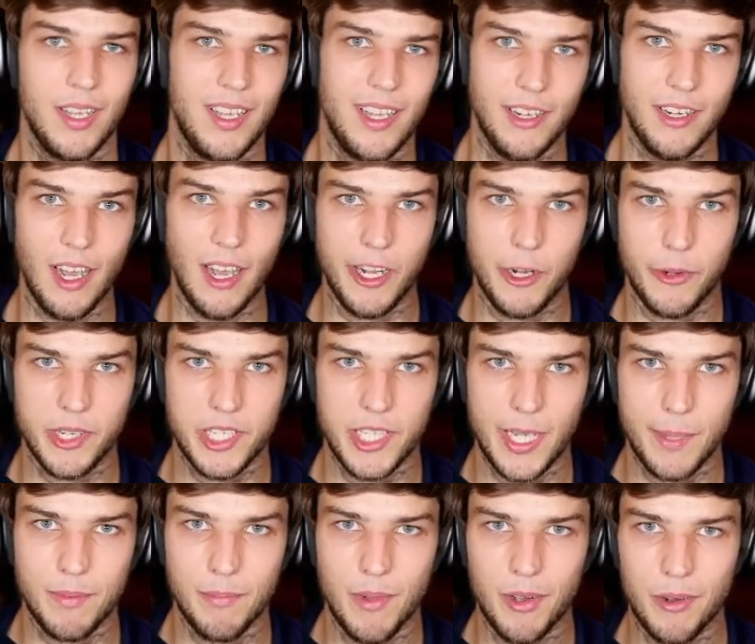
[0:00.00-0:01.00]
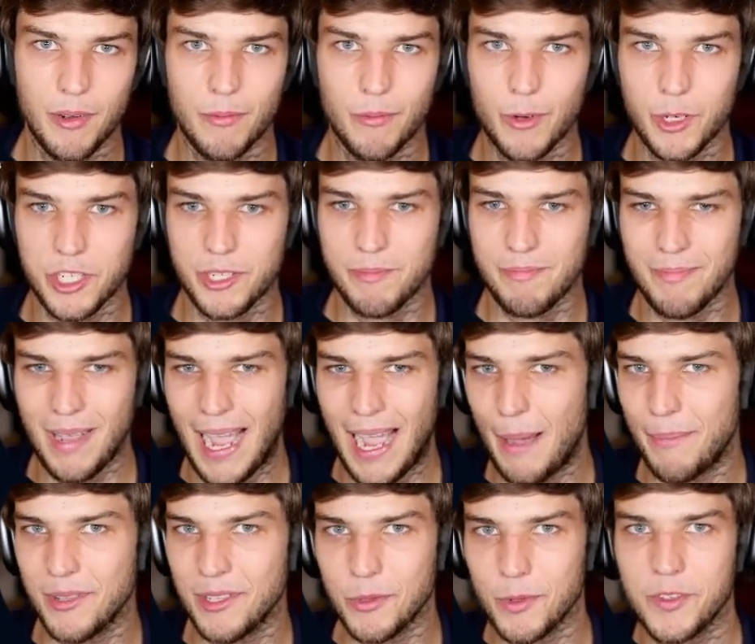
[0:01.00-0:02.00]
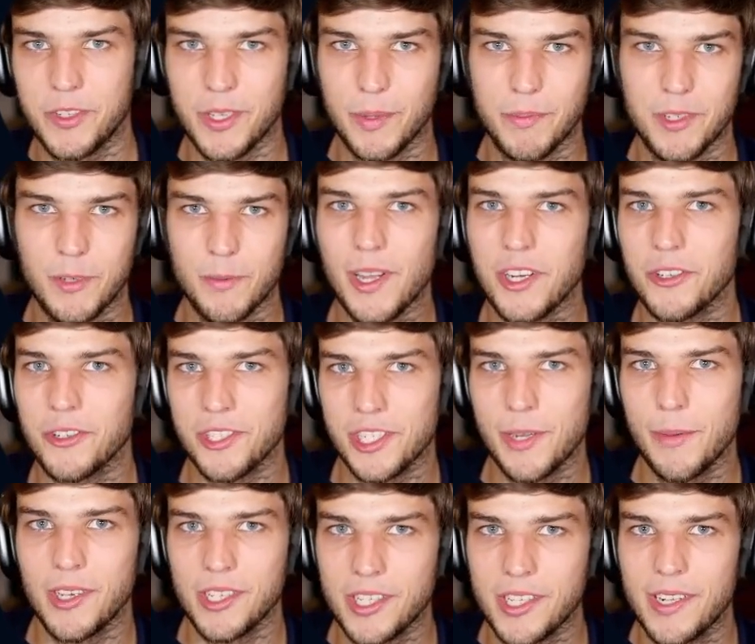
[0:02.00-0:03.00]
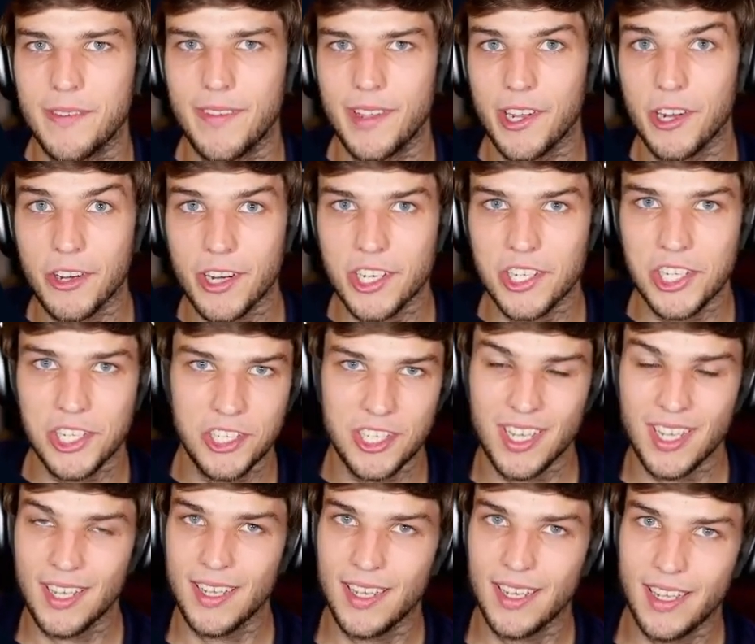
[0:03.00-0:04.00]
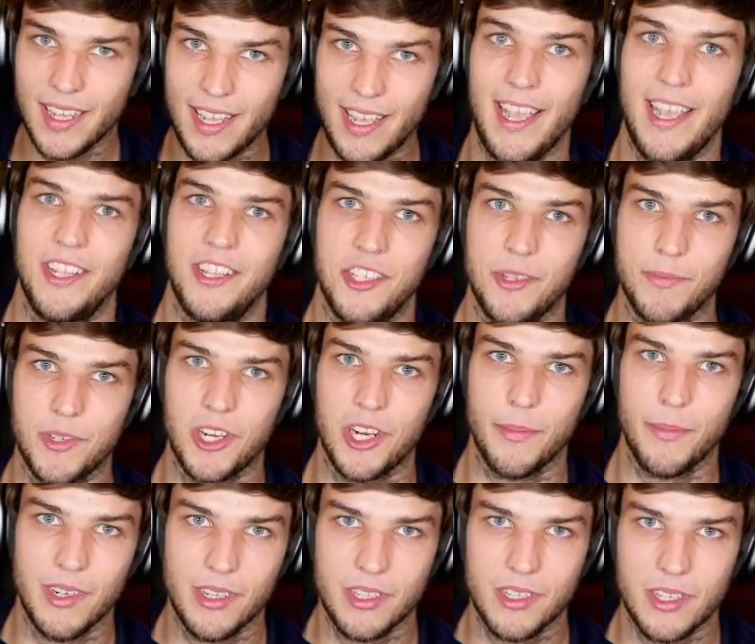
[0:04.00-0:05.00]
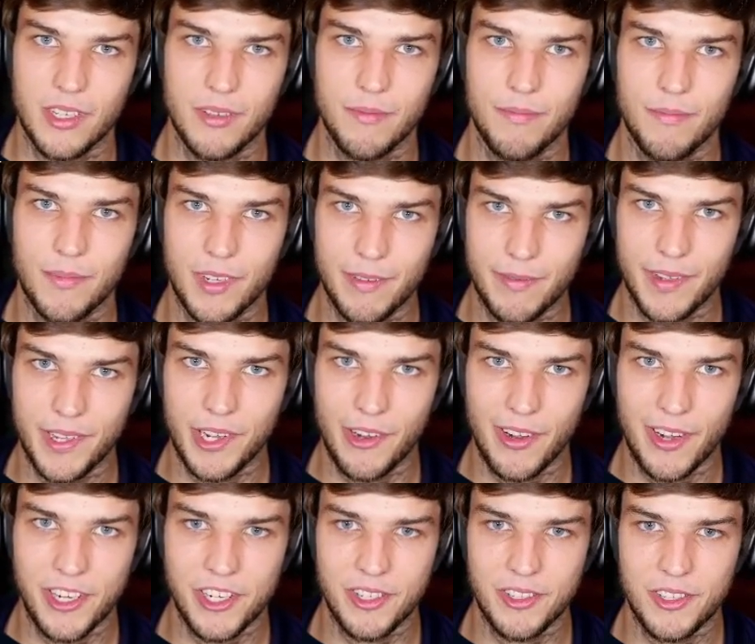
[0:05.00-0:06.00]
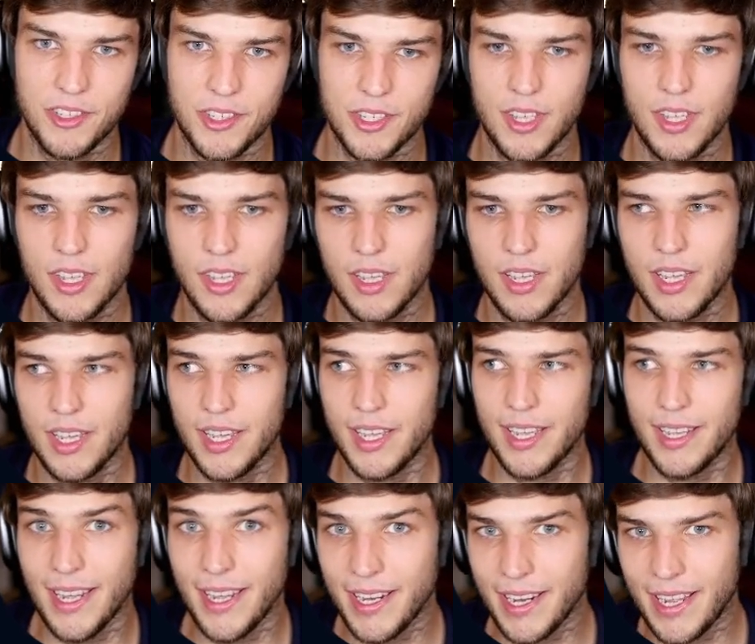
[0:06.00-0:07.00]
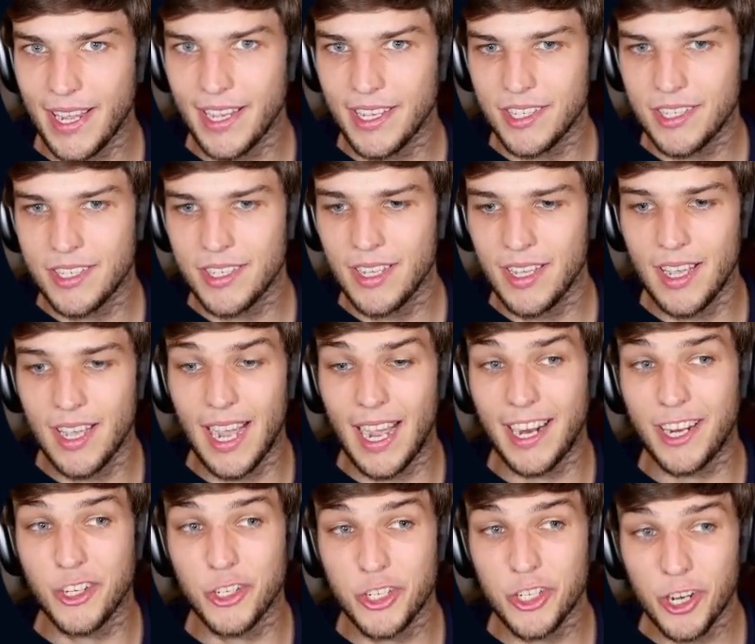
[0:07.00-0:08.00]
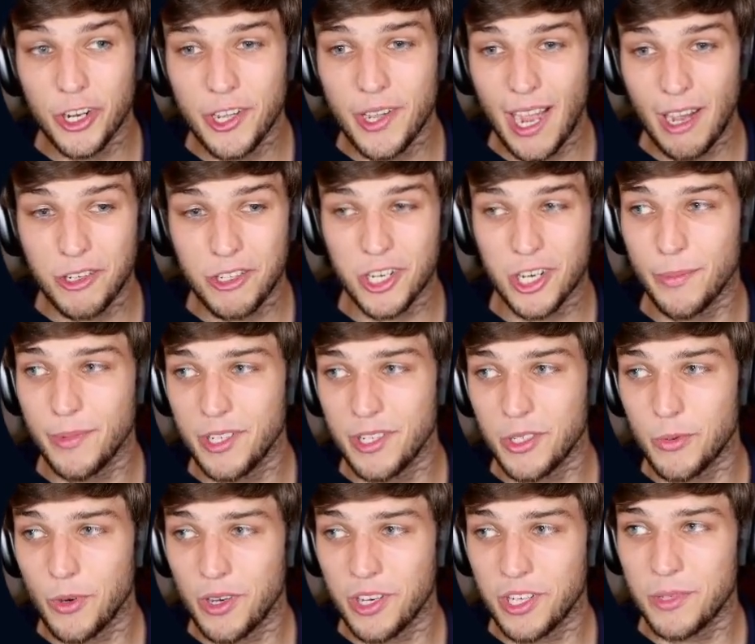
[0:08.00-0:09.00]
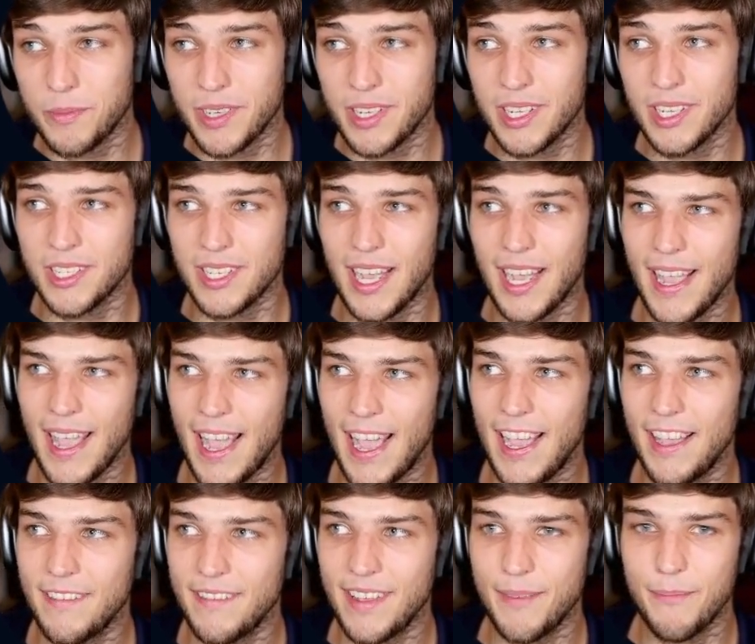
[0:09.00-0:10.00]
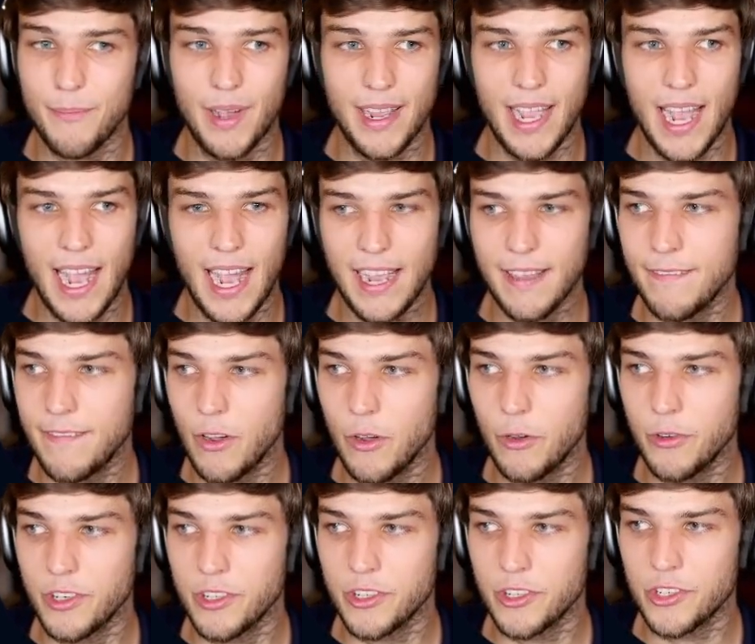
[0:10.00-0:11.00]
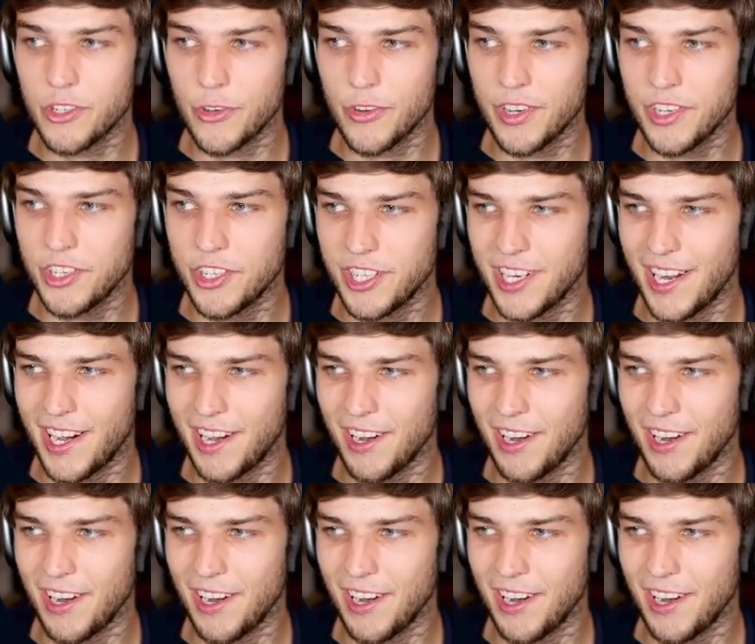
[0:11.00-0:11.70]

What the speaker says: and auto accept mode, which happens with some special TMUX configurations and some Terminus configurations. In any case, I can show you how Terminus works because I have my iPhone screen share